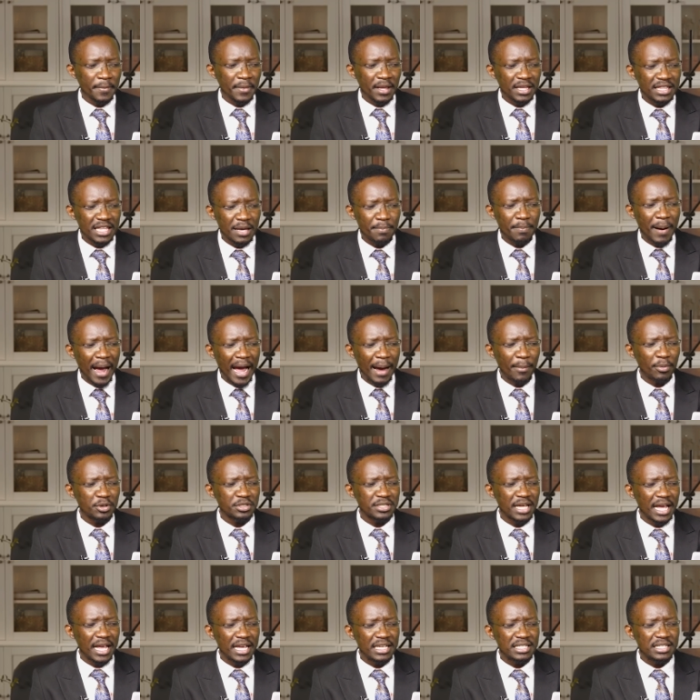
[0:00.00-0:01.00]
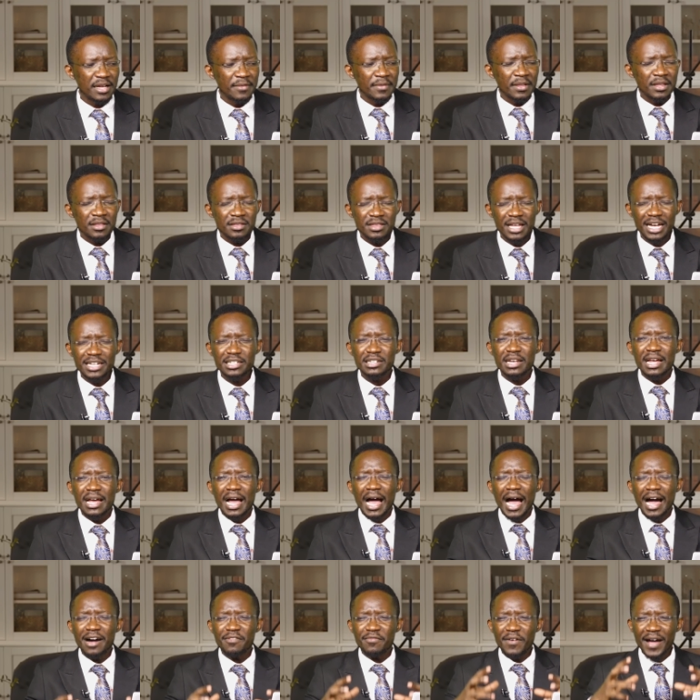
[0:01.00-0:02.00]
The Bible says that,
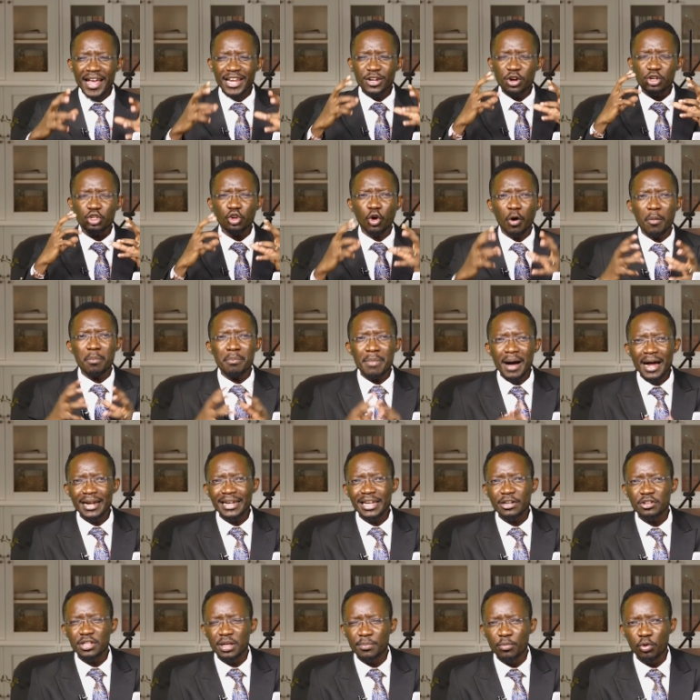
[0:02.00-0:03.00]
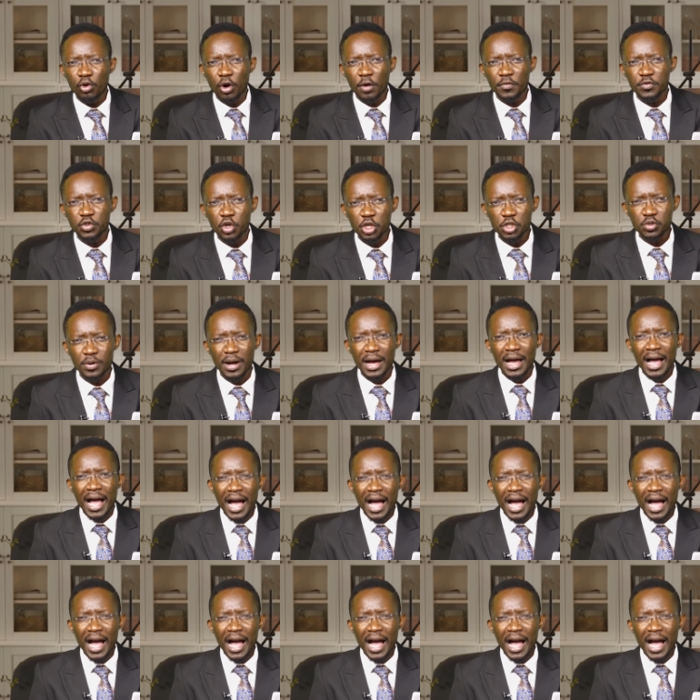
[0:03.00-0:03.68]
Have I not commanded you, the book of Joshua,